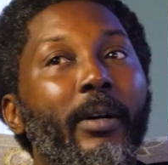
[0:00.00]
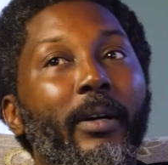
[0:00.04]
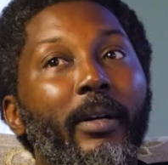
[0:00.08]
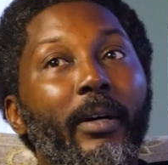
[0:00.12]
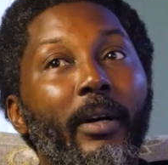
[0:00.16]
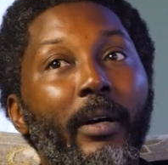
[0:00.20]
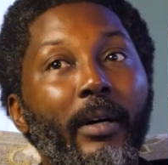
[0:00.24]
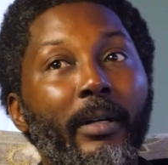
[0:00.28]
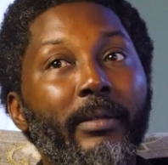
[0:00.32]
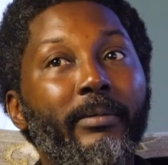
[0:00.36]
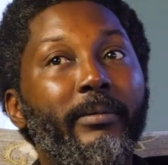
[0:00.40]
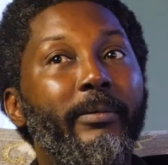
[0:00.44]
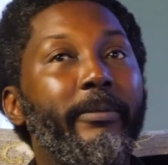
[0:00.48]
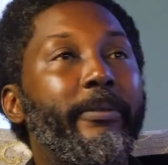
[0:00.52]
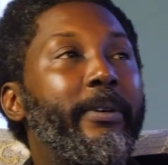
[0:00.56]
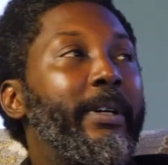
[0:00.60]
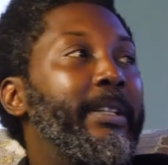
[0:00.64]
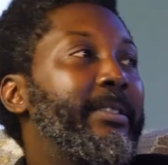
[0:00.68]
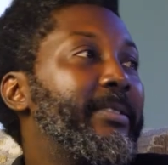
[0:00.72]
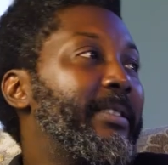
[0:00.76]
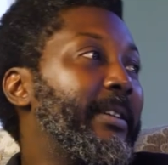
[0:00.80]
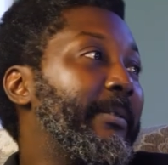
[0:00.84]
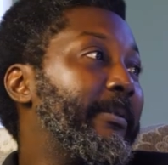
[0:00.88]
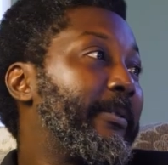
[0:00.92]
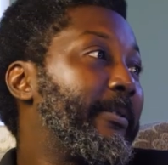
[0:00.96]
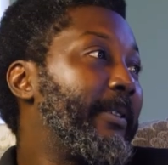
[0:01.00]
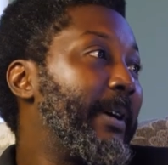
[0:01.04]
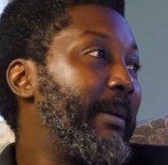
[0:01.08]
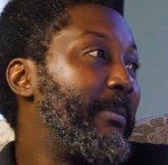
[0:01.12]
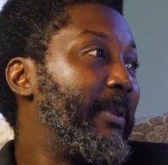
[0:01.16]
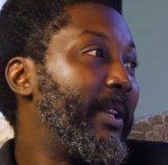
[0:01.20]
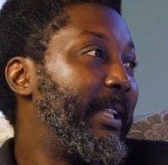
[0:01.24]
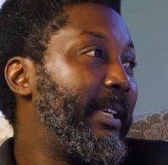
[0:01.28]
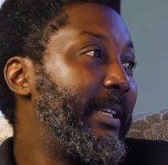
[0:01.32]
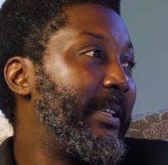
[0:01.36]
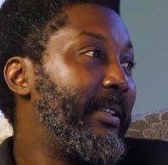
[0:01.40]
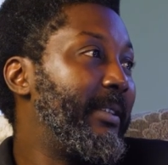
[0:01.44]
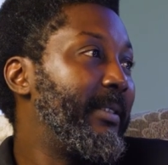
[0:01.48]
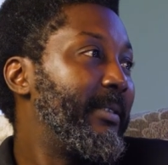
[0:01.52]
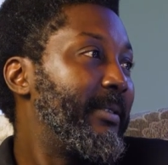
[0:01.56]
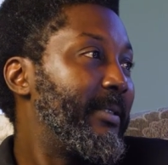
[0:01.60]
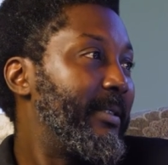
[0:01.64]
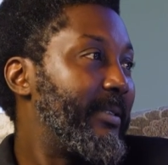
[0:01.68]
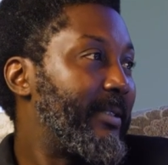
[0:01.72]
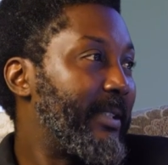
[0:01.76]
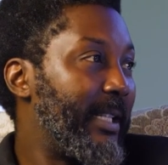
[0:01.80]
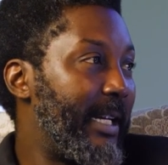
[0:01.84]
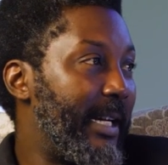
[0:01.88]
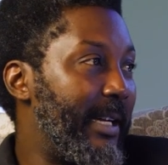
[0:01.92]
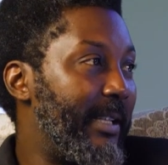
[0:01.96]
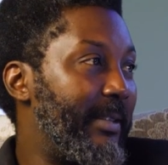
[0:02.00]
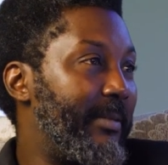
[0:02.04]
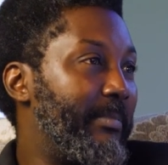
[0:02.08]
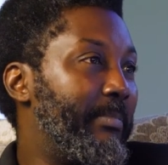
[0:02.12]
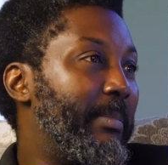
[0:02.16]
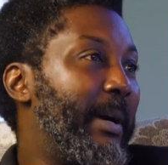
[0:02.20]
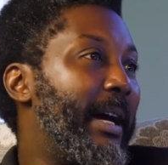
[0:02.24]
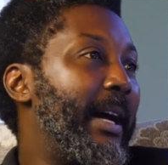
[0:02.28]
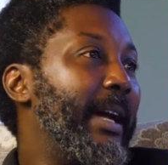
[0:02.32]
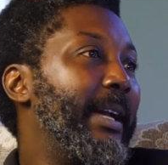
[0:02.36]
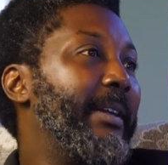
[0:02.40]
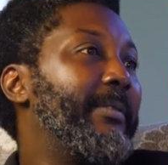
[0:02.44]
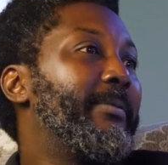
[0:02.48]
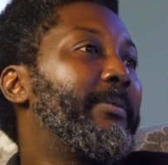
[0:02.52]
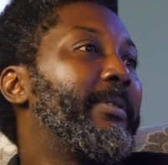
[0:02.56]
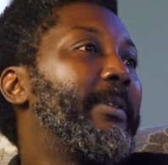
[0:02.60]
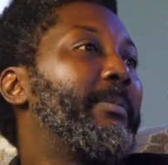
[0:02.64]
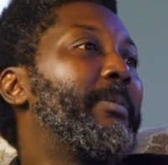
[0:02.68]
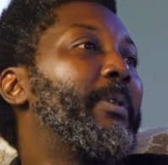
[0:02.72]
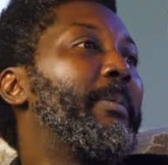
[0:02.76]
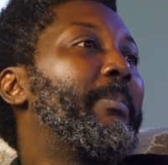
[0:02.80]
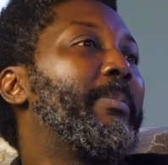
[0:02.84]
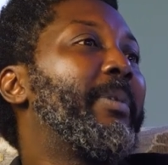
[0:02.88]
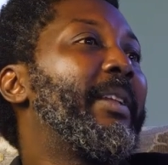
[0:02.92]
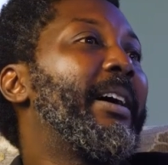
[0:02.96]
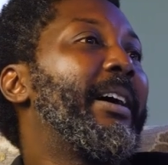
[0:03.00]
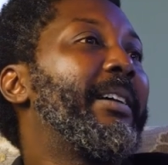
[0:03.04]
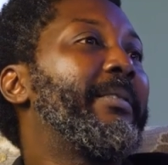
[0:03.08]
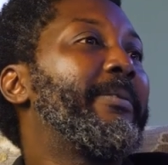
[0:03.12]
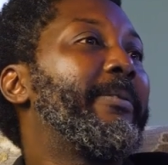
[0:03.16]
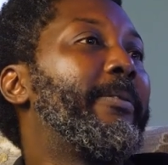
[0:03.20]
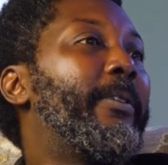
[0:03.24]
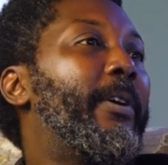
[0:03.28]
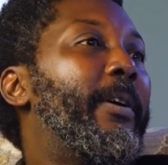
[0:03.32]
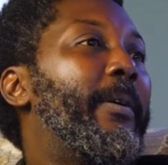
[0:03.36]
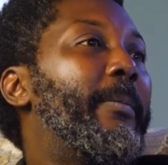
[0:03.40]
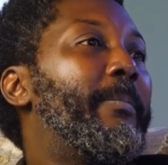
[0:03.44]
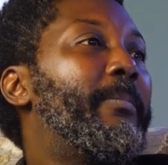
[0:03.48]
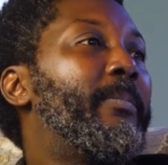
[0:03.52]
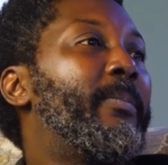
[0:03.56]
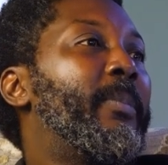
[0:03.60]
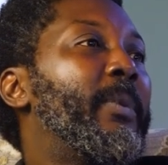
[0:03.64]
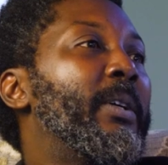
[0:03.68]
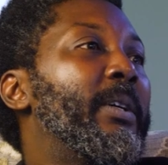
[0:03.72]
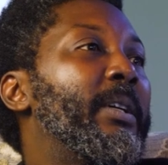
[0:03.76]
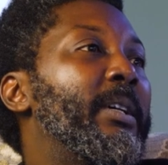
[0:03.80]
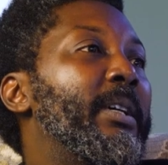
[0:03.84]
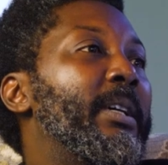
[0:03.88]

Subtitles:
Got on friends and family, they started buying from the platform.